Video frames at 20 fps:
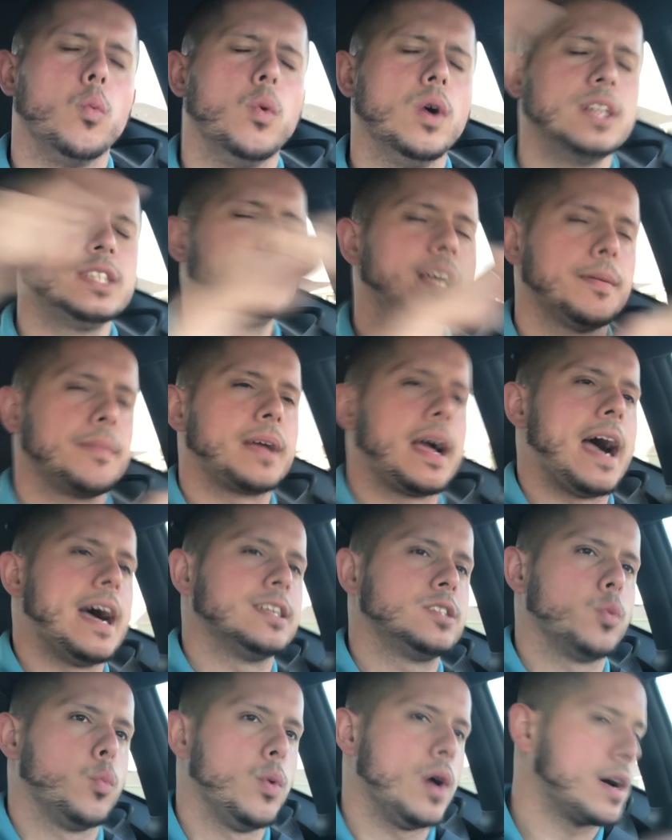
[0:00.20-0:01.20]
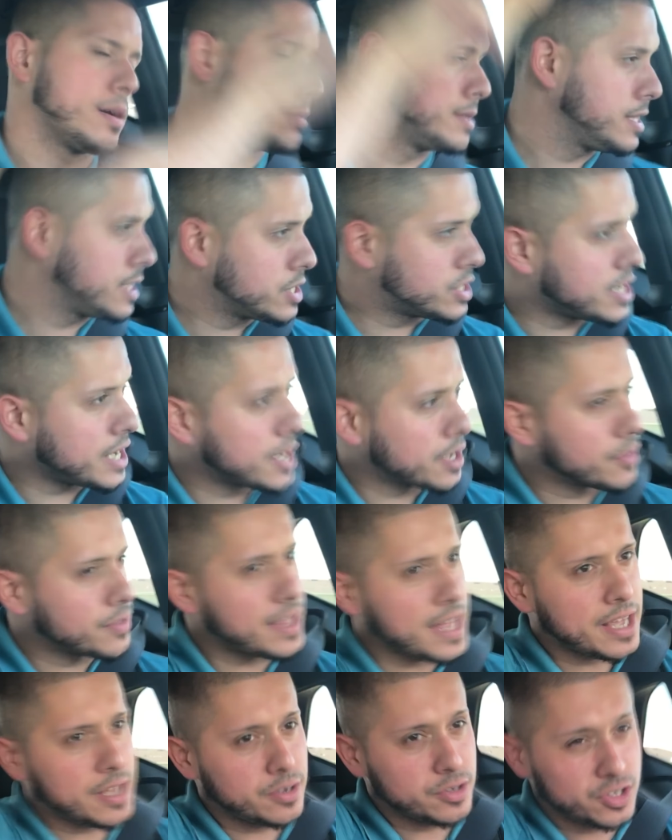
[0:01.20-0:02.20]
What's up guys, welcome to the channel.
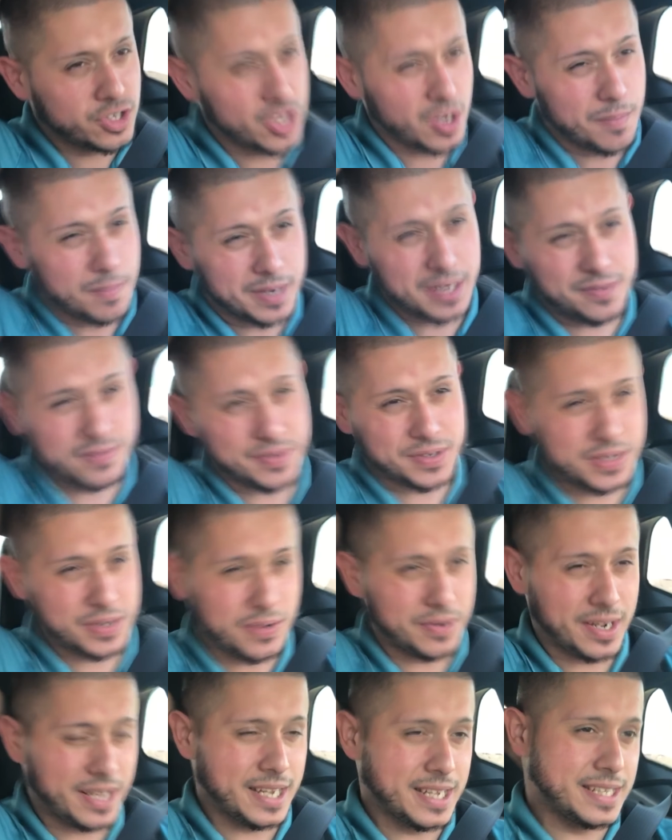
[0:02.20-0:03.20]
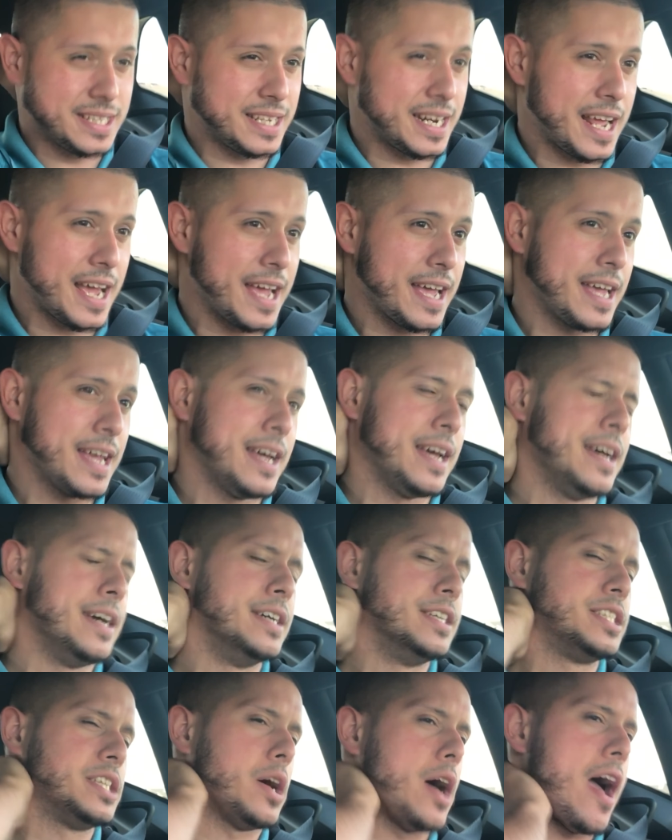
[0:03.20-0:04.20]
Thank you so much for tuning in today.
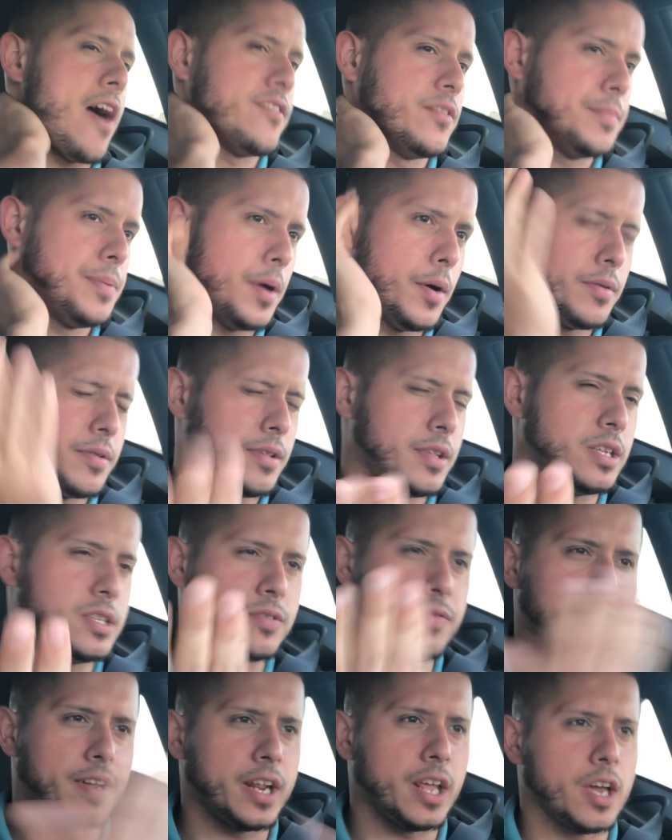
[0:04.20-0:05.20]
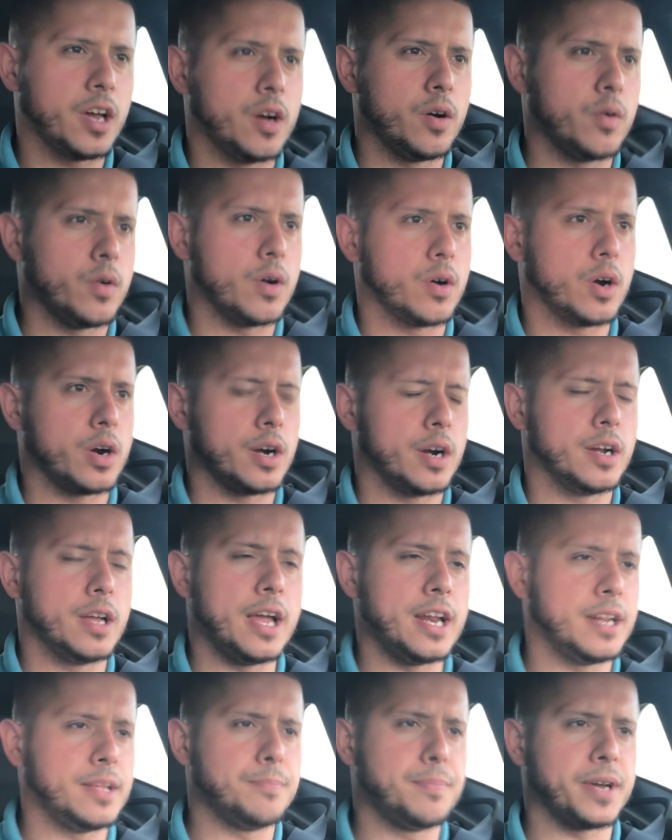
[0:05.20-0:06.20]
So I haven't posted this video or
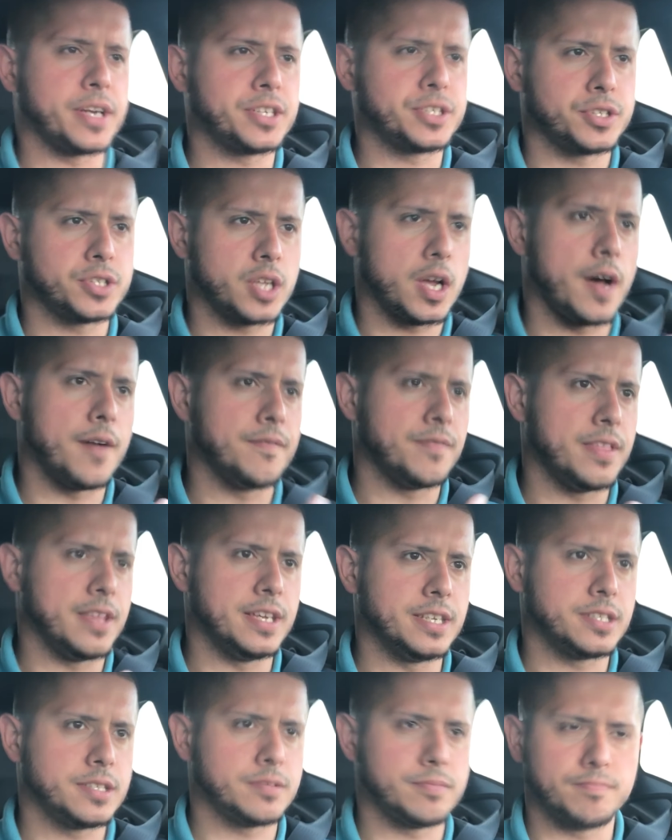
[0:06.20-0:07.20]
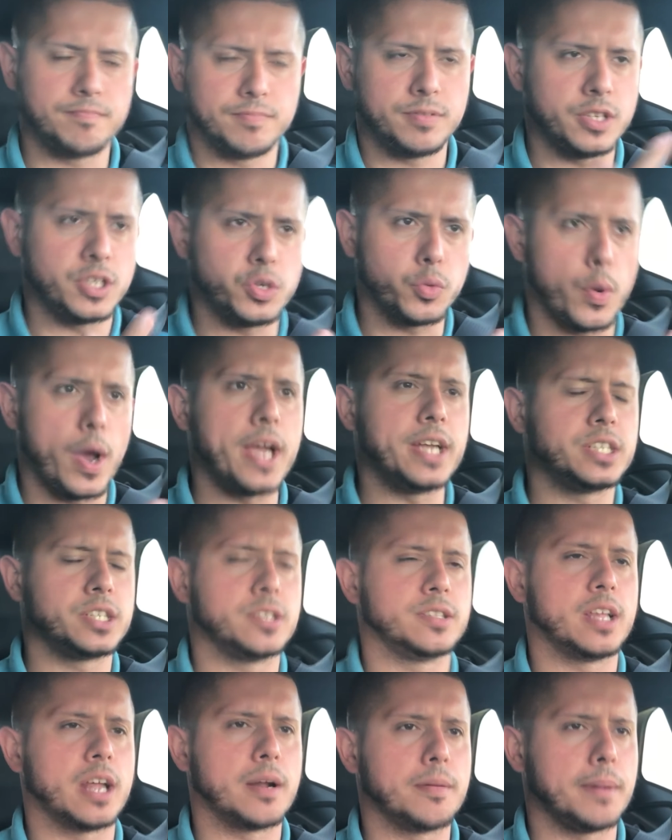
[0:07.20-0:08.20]
any pictures of this
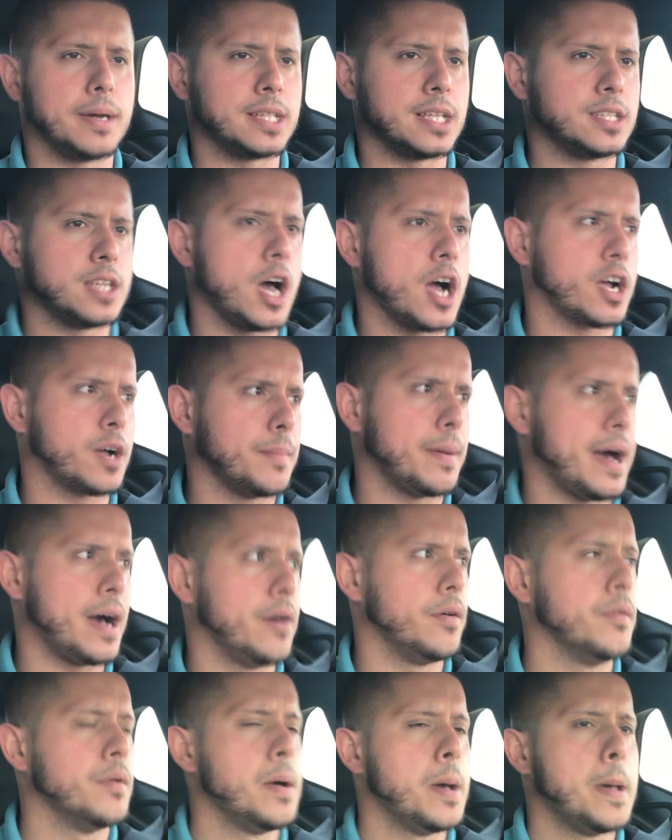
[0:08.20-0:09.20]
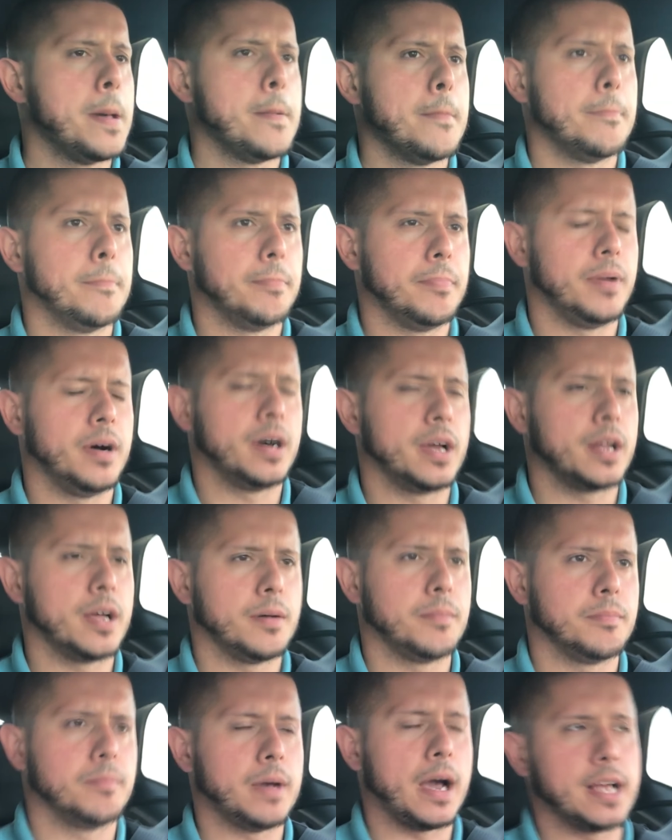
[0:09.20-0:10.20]
situation that I'm about to talk about, but
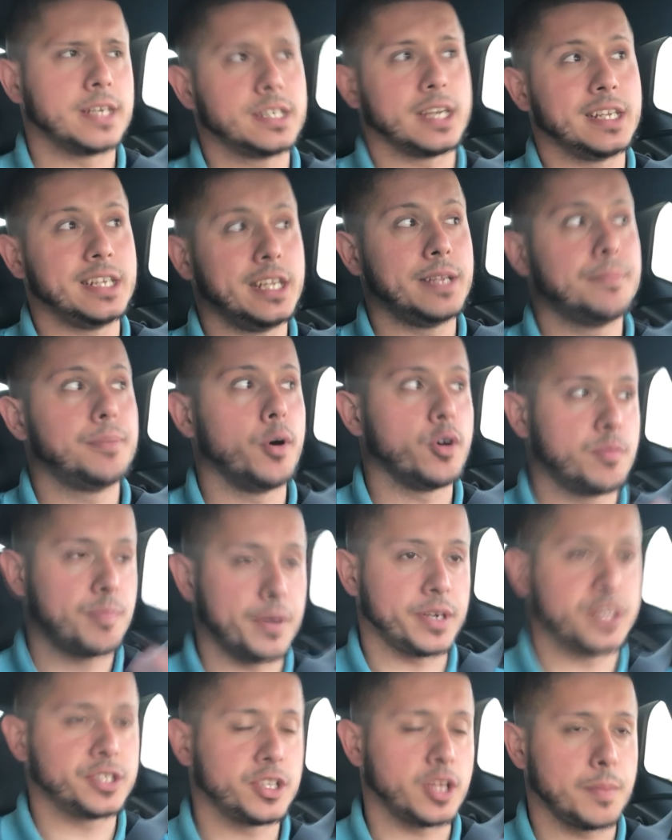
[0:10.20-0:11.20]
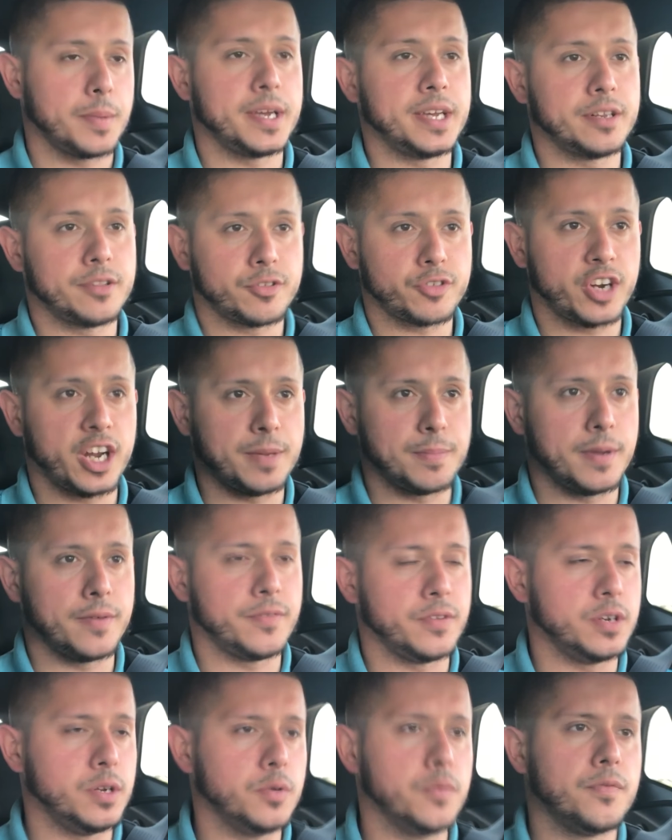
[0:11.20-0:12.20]
um, actually I did post pictures on my Instagram
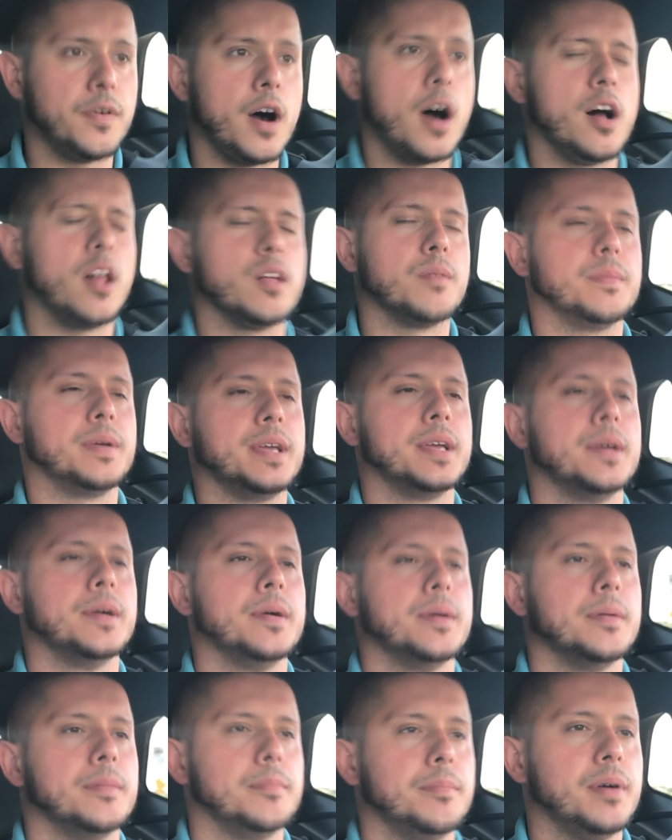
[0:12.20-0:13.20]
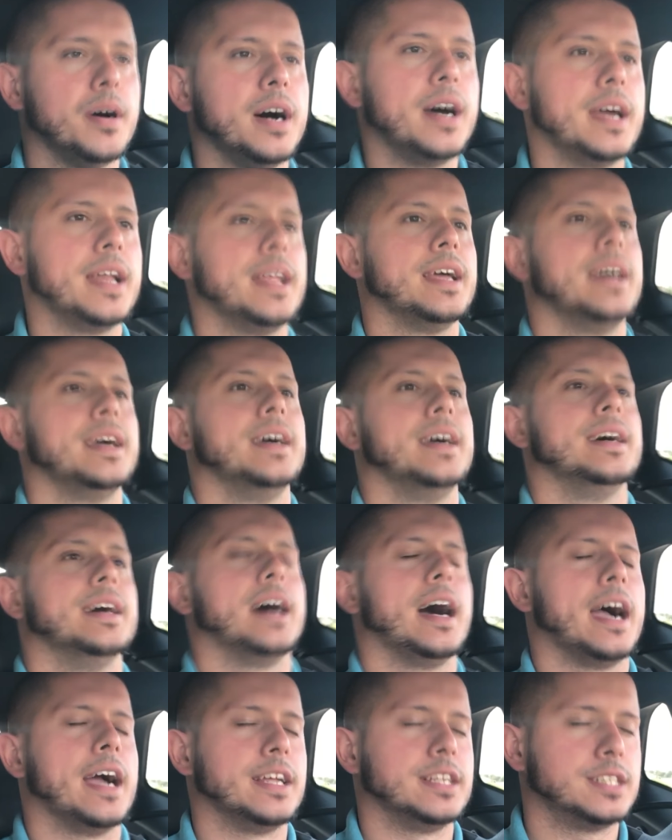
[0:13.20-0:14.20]
if you do follow me, but
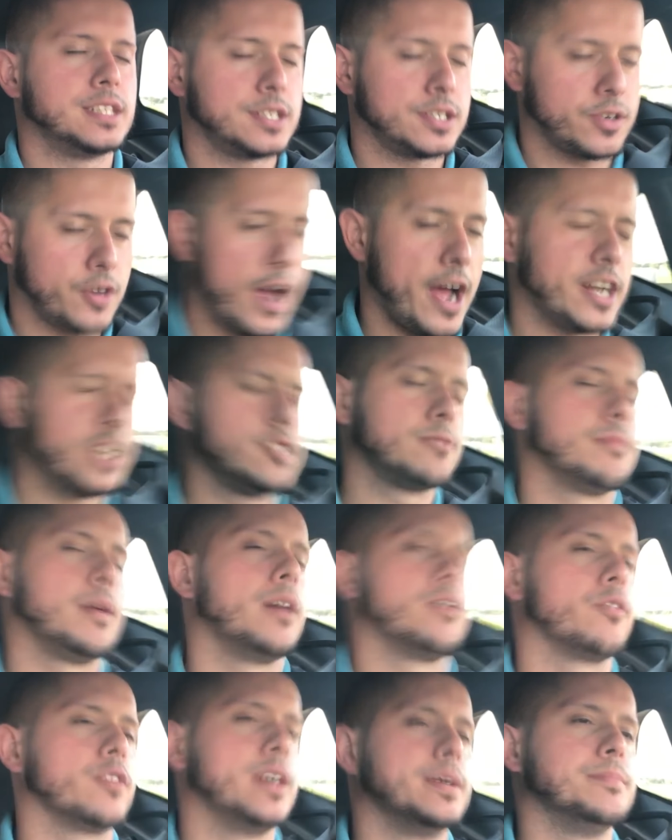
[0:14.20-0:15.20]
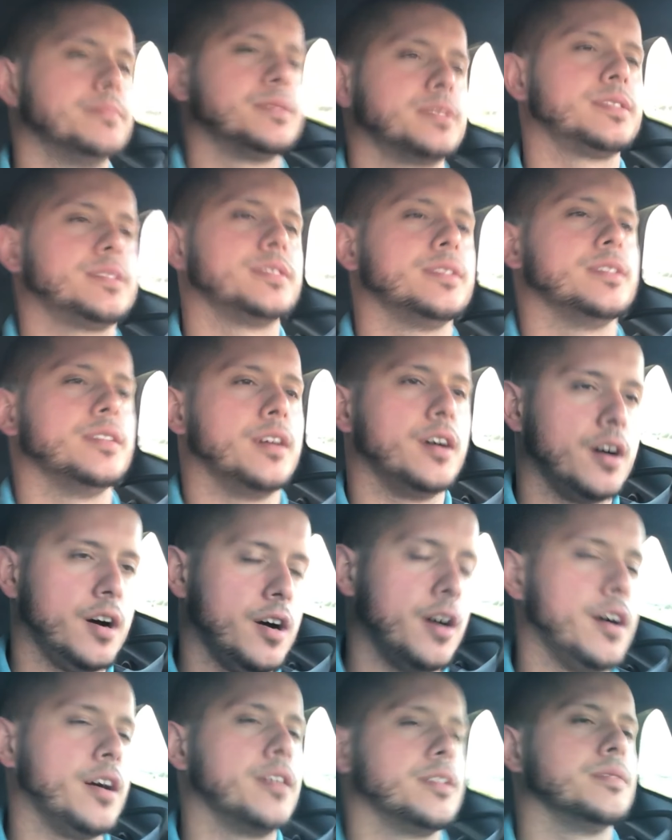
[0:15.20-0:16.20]
I scratched my rims
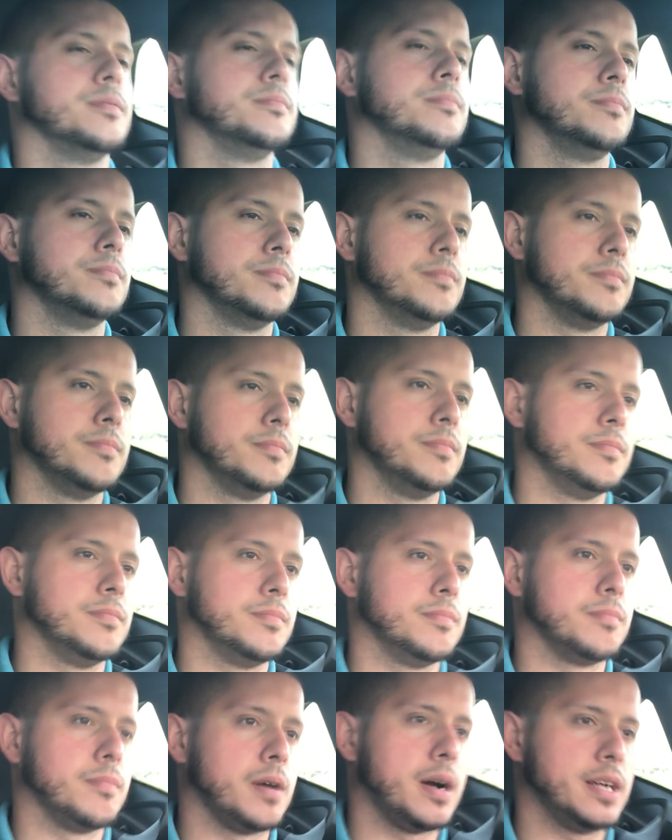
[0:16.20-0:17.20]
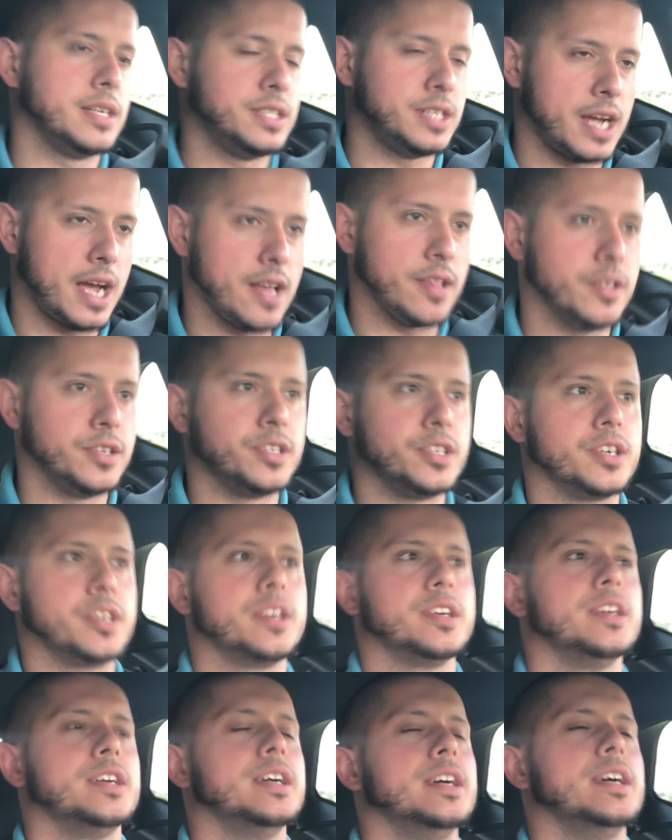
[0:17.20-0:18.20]
on my Challenger.